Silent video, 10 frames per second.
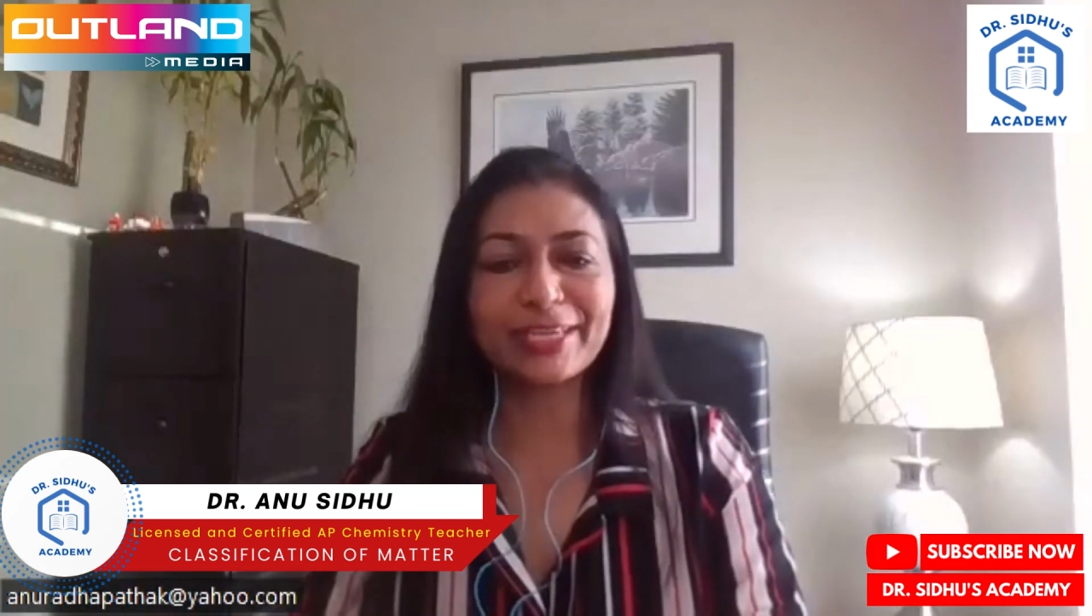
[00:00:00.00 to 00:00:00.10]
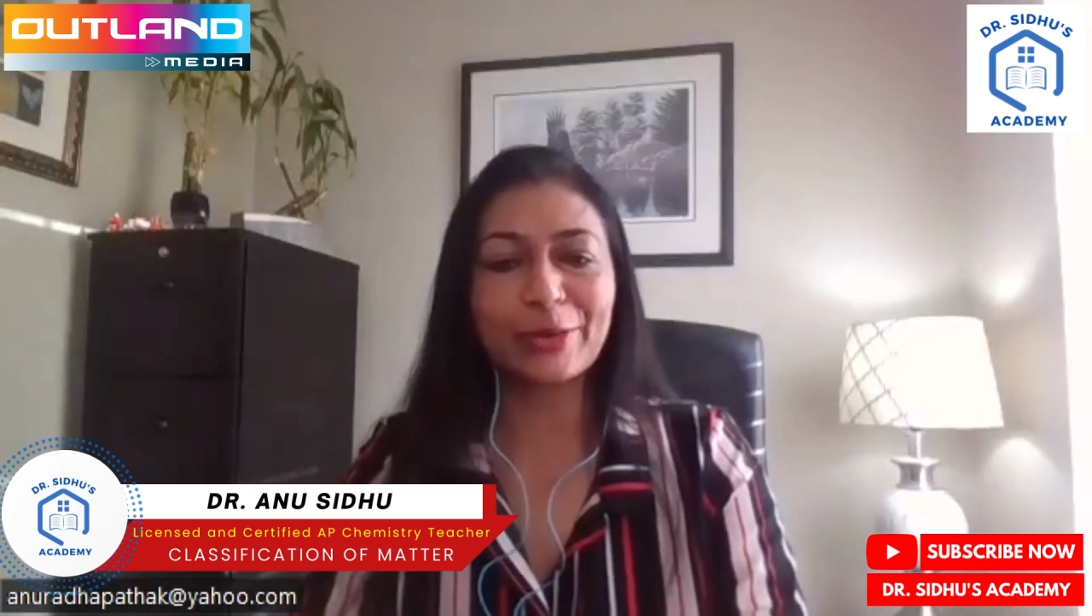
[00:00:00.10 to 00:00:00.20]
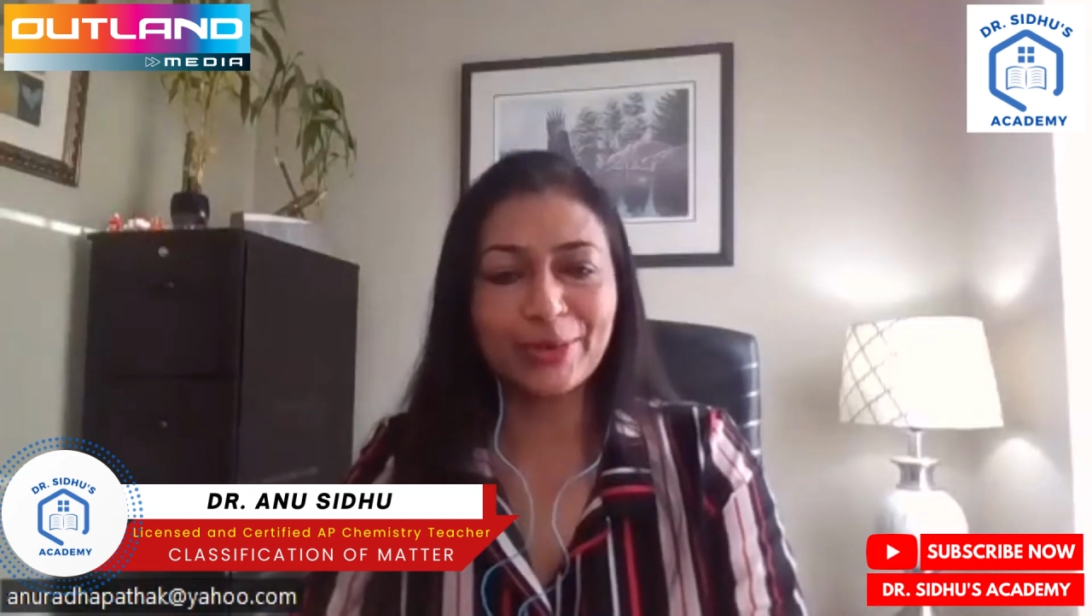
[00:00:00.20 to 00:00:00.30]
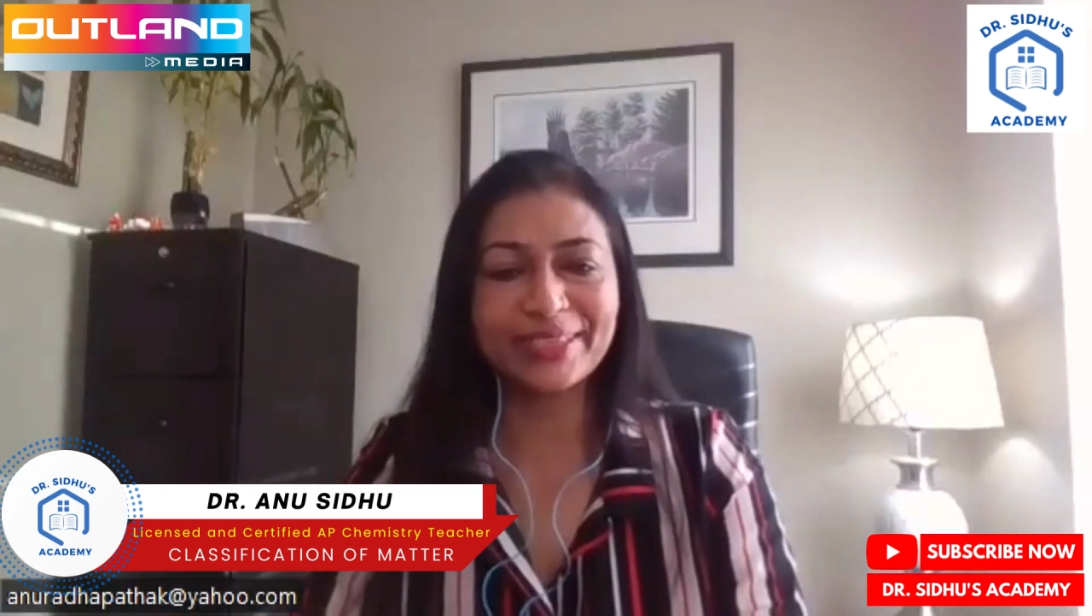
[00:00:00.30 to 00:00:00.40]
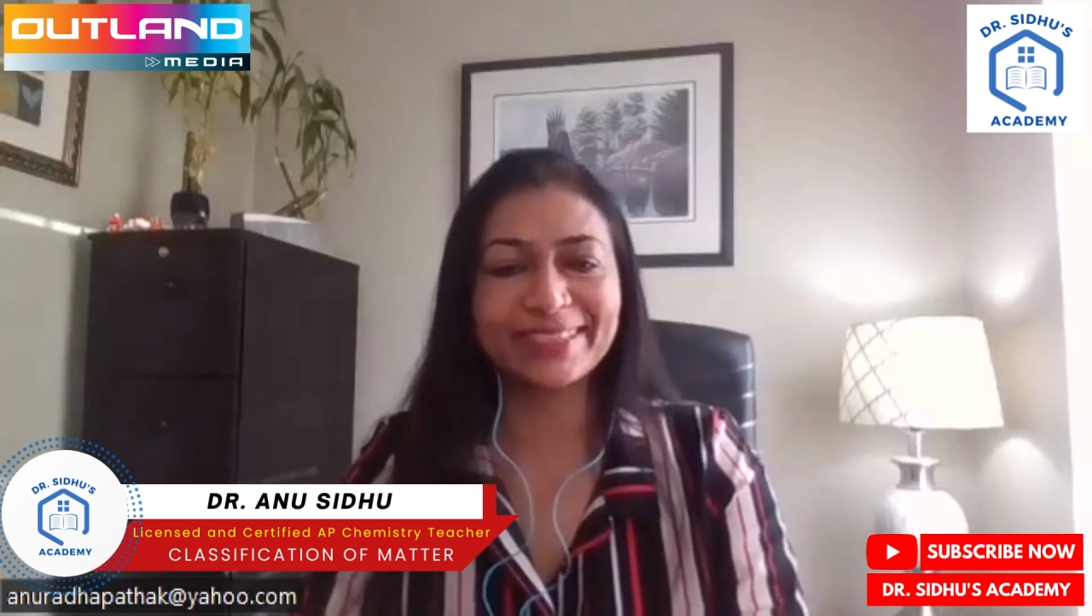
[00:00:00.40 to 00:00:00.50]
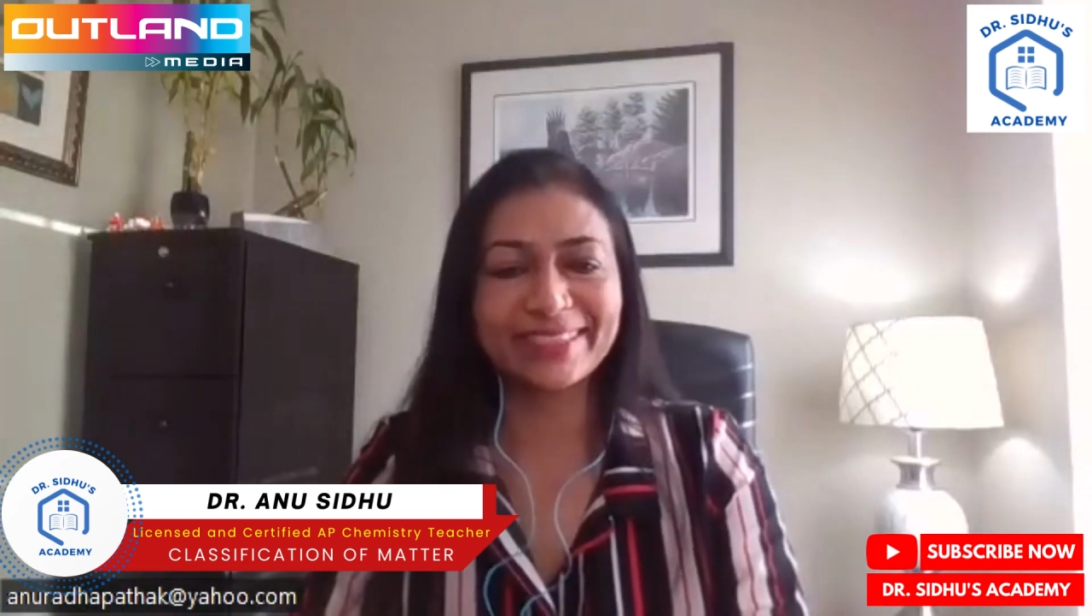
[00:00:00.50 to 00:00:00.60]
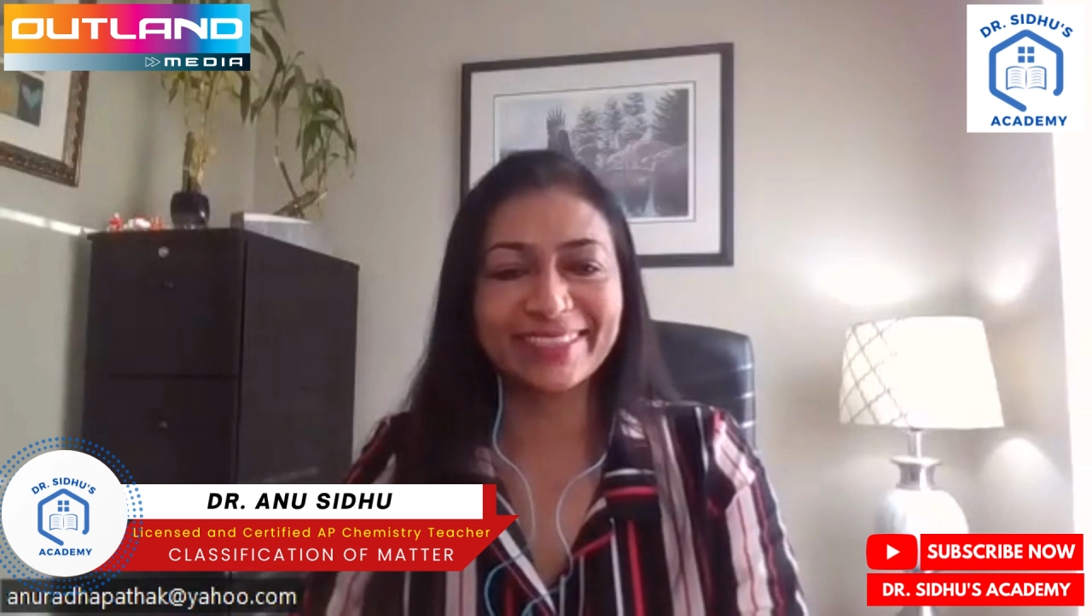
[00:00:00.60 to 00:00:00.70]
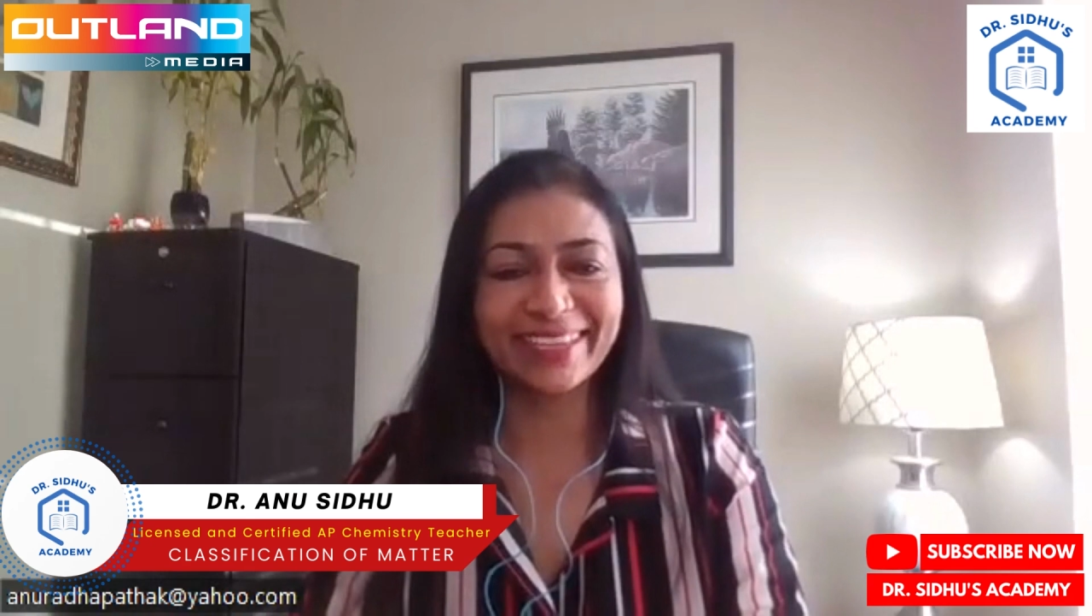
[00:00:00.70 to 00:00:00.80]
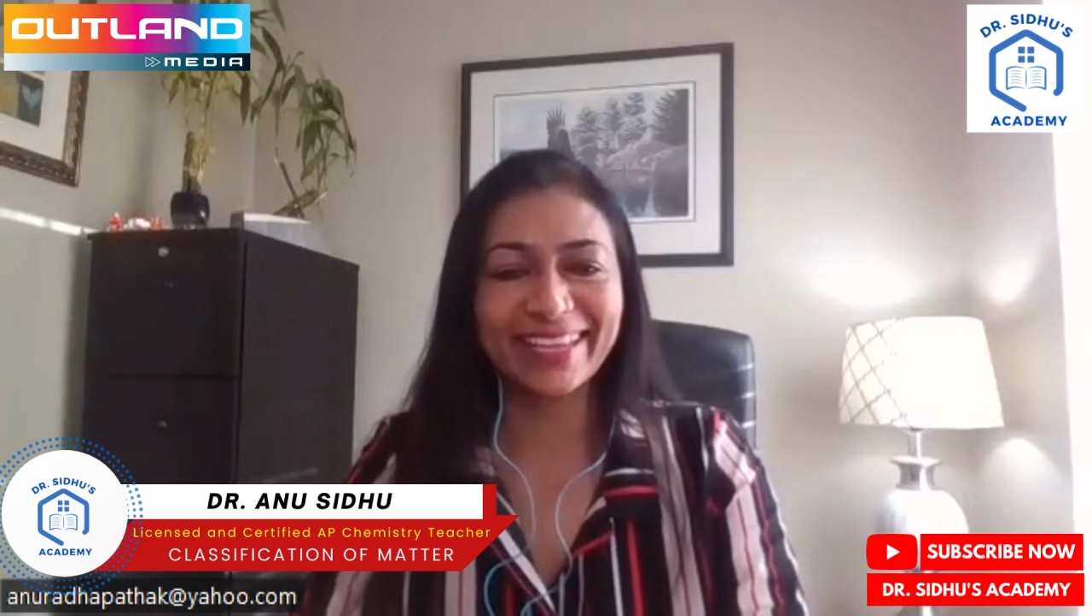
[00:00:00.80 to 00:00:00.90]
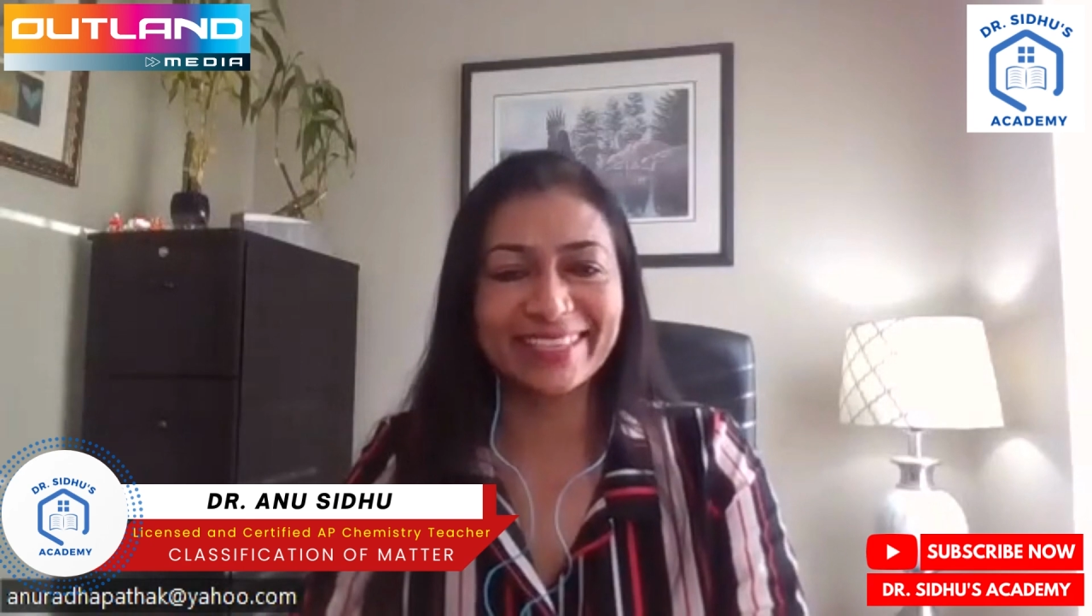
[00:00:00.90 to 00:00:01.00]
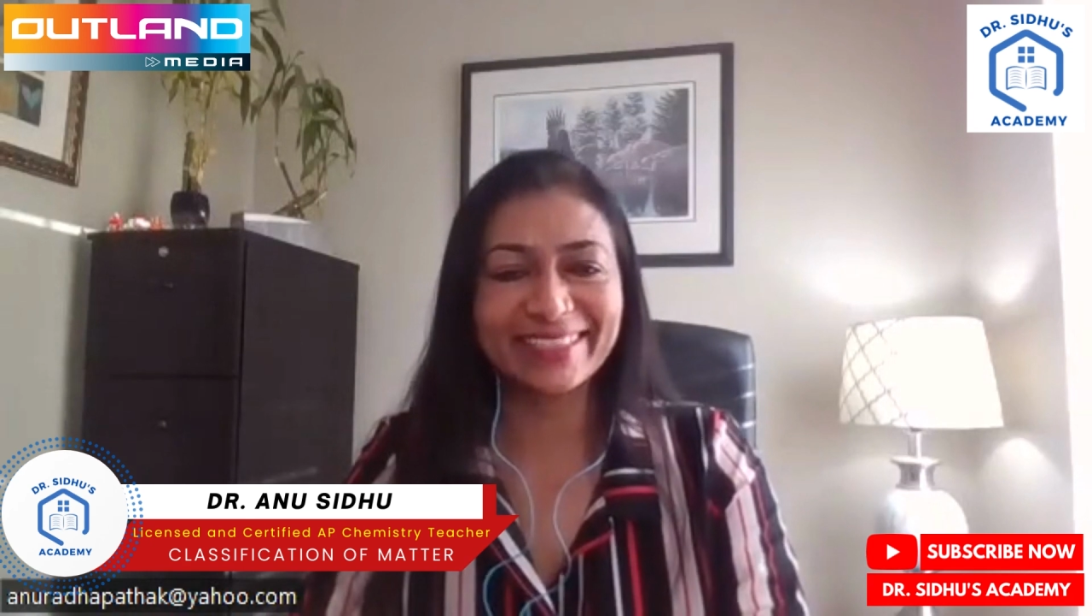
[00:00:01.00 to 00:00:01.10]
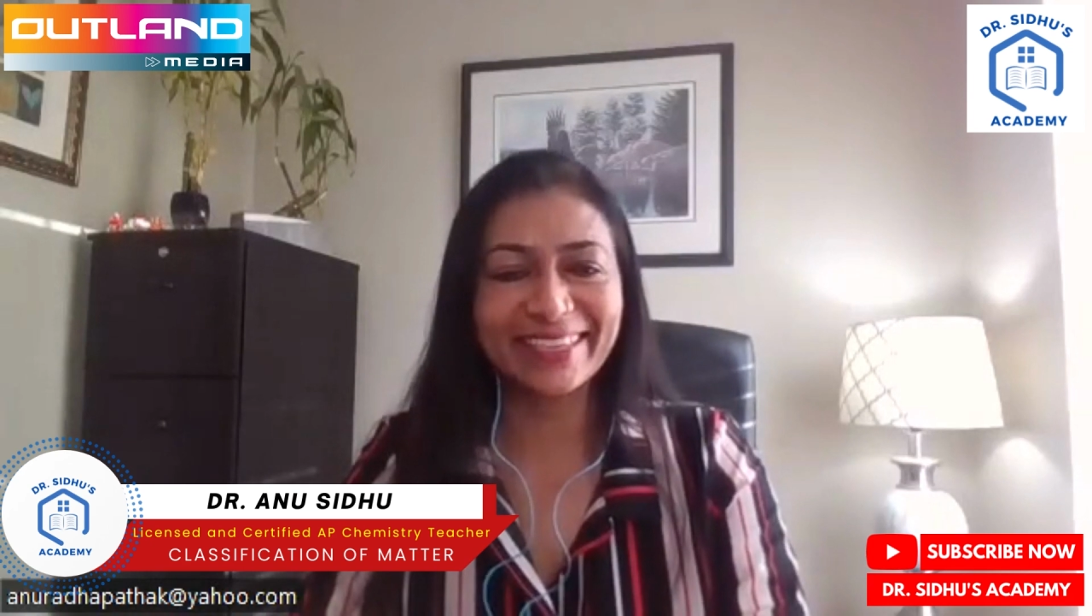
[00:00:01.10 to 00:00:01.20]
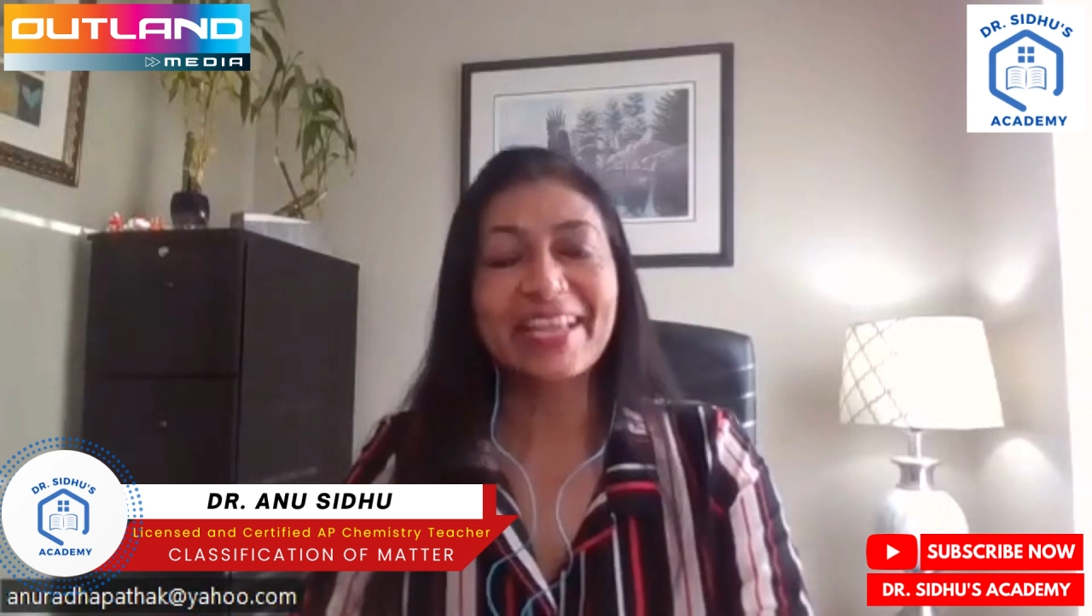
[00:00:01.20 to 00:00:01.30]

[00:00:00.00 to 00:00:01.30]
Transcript: question. Yes.